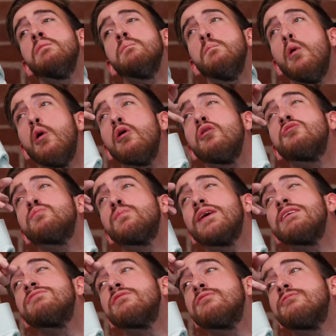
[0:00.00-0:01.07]
more
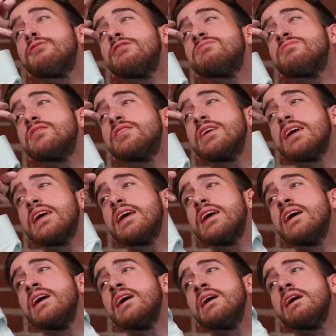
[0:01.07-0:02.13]

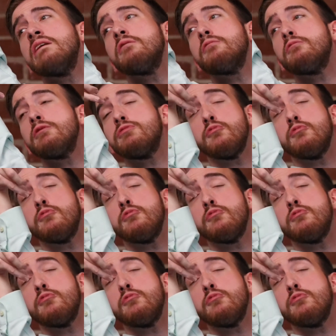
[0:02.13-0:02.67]
specificity with